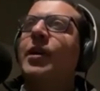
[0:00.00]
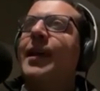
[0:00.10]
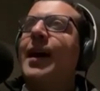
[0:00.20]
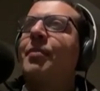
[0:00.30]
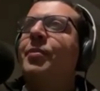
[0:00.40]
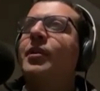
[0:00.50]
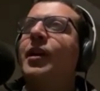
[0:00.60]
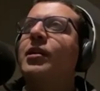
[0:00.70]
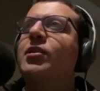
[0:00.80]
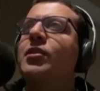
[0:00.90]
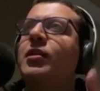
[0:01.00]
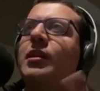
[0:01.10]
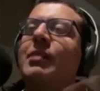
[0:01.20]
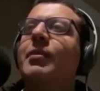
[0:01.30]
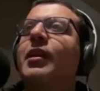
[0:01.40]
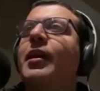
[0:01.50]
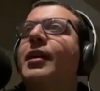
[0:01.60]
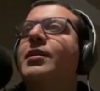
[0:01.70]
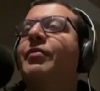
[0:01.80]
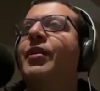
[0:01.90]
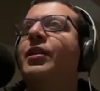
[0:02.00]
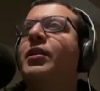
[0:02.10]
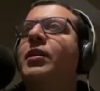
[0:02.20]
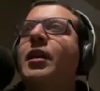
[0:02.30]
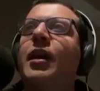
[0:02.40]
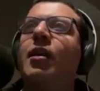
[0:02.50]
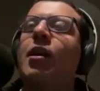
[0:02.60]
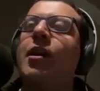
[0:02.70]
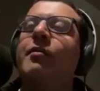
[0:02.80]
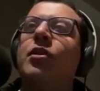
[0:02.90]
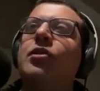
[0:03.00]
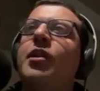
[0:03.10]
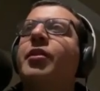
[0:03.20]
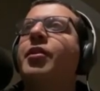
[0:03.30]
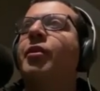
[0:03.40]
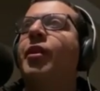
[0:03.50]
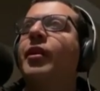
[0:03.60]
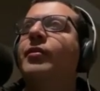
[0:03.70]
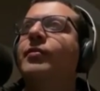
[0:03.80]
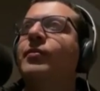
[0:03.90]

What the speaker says: What happened next? The sibling gets affected, and I lost the other three.